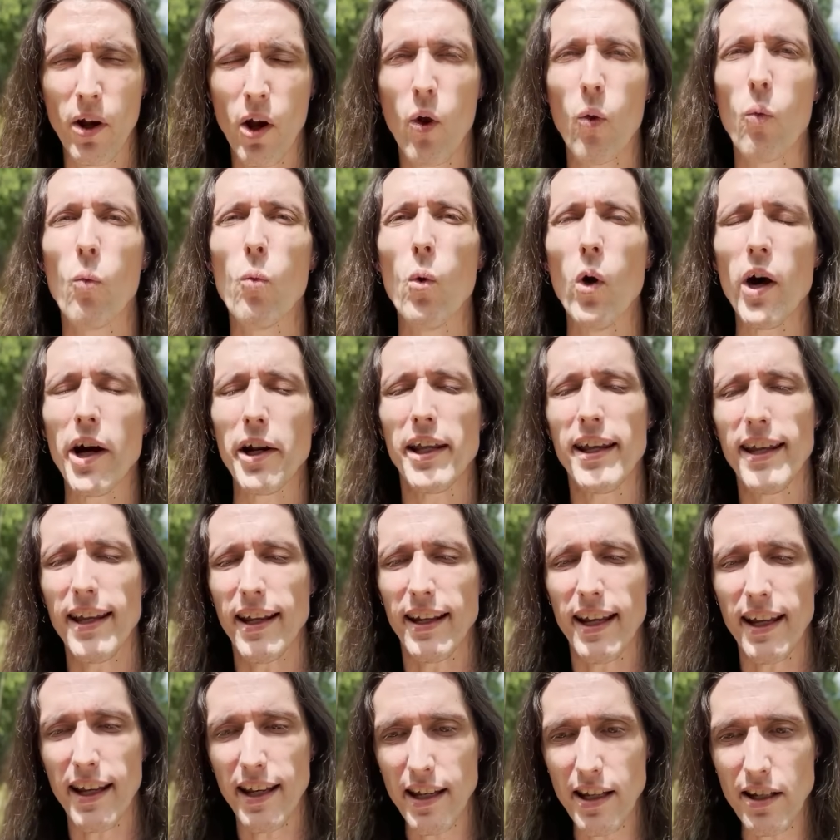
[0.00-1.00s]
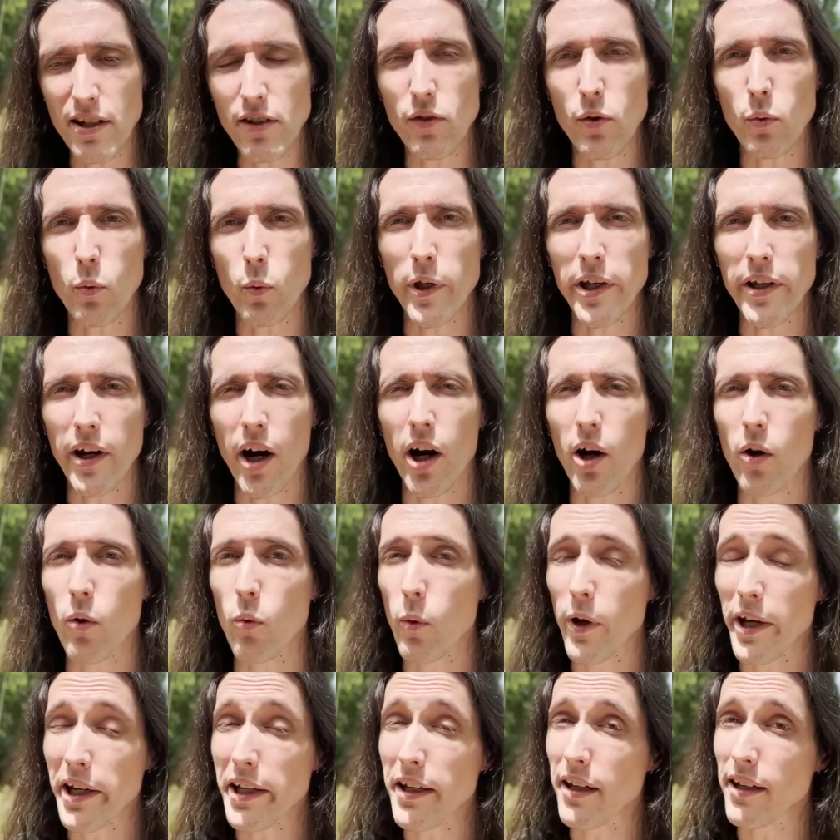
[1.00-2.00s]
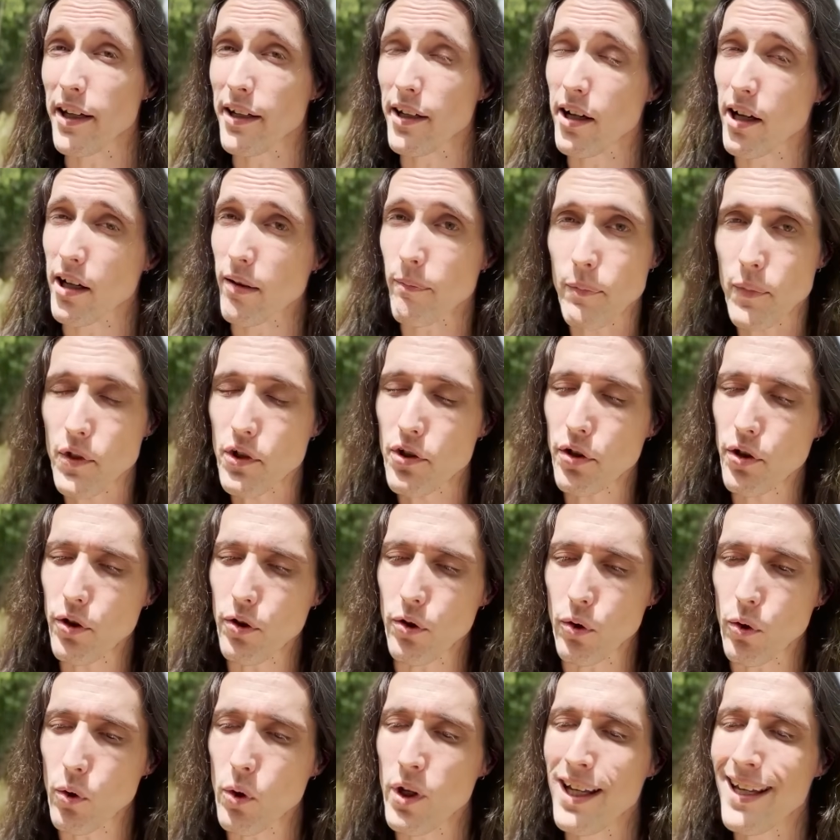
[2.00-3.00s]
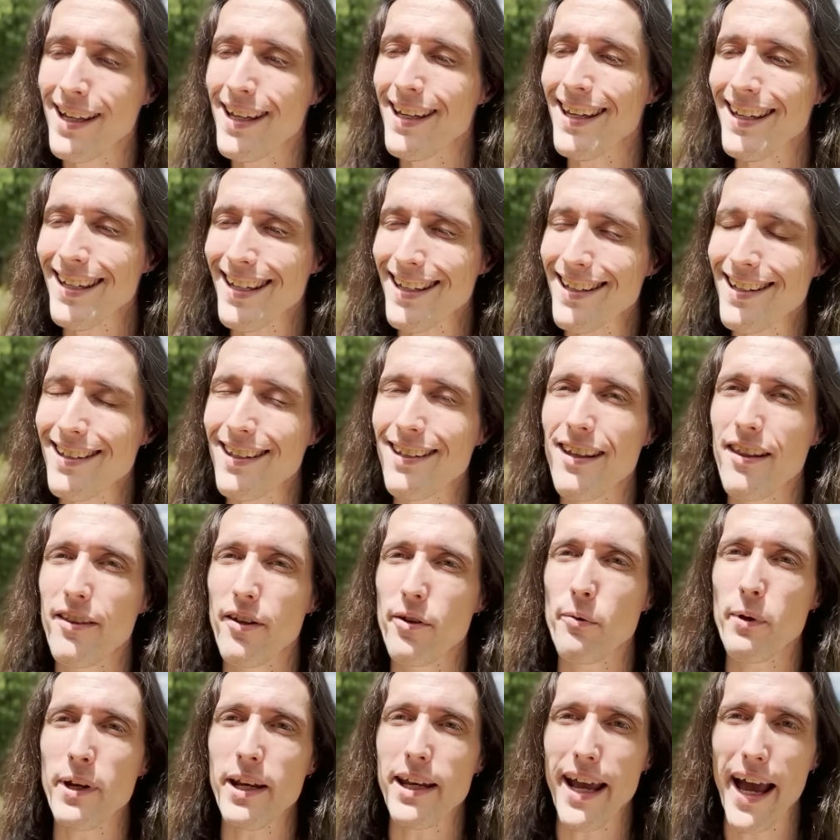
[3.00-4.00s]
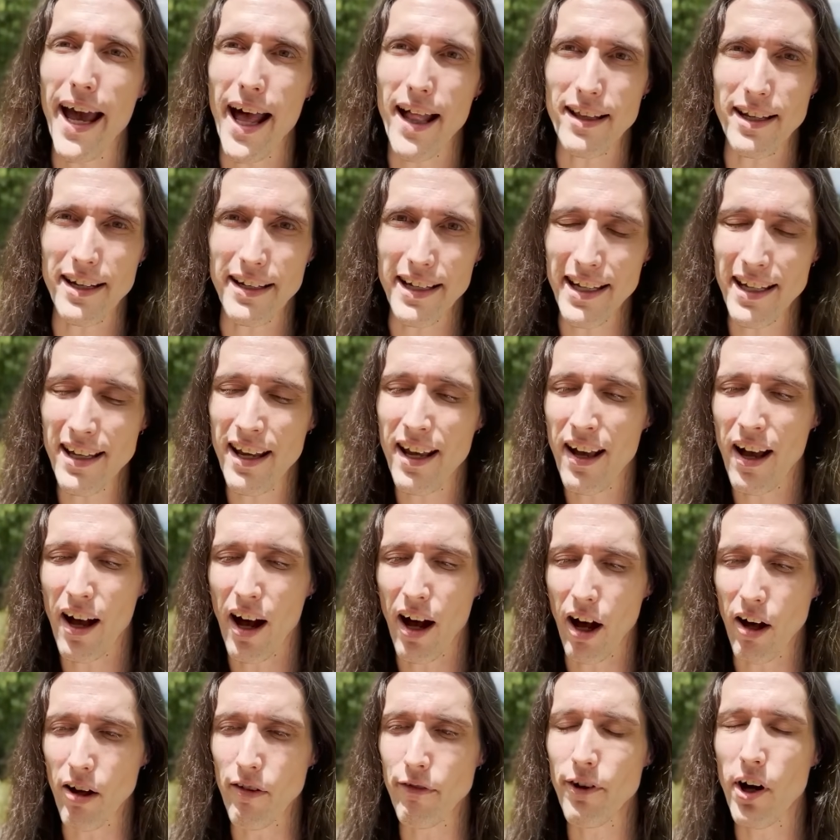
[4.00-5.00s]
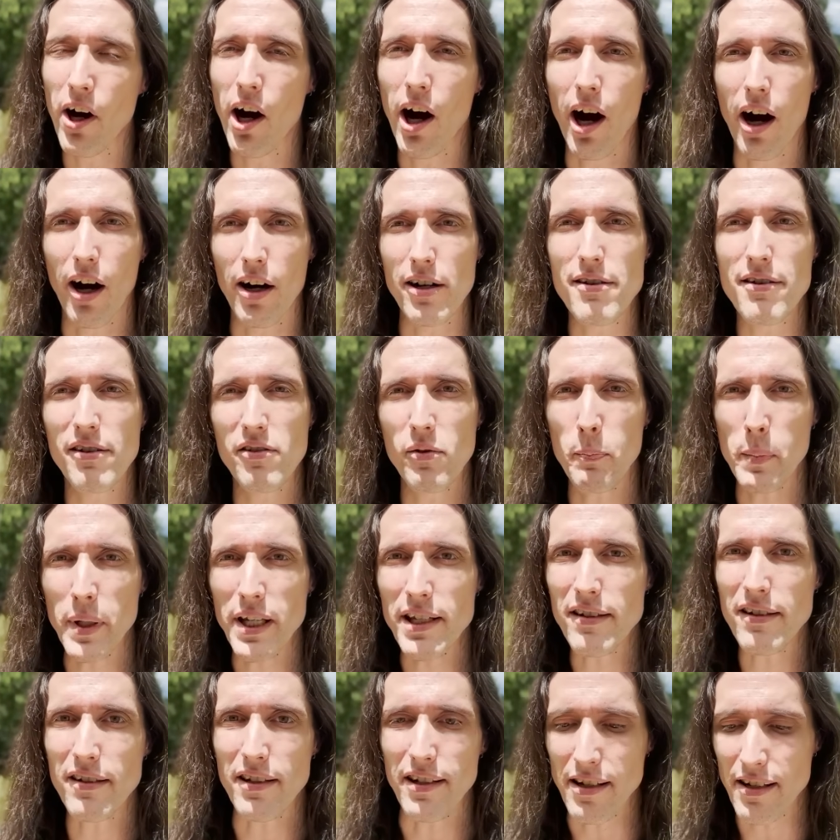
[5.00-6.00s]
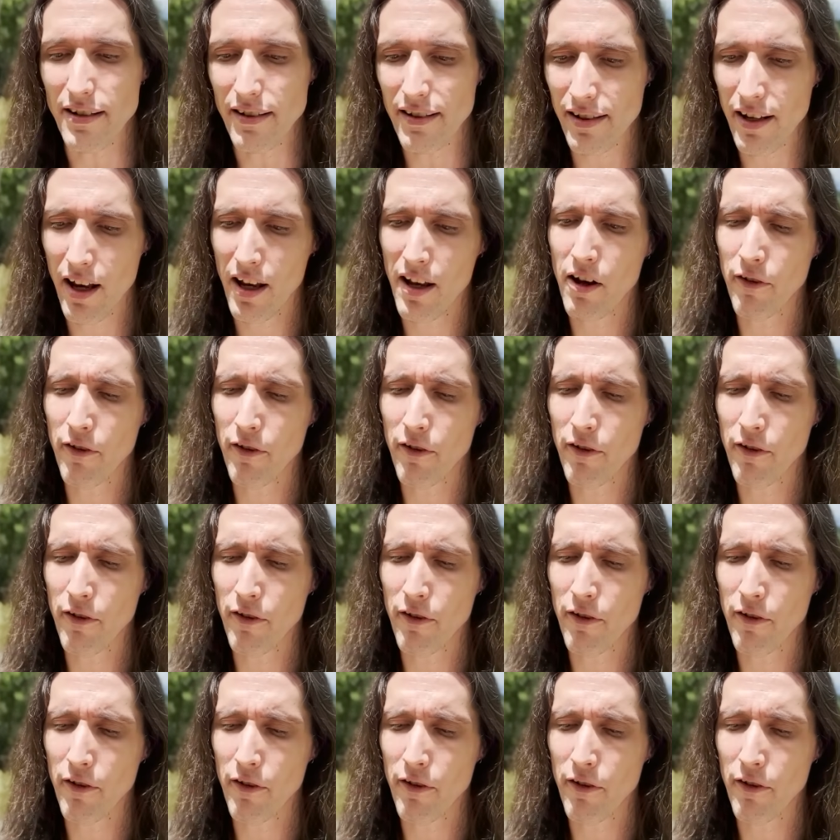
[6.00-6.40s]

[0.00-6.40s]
What it is we are waking up to is the reality of our species.